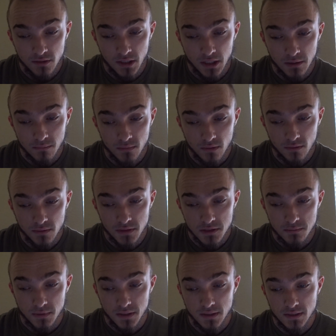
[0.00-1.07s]
game always
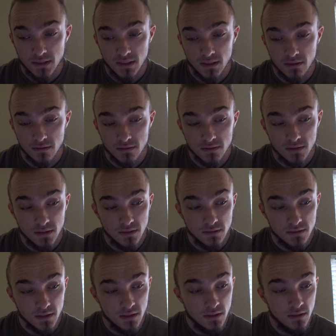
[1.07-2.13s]
make DLCs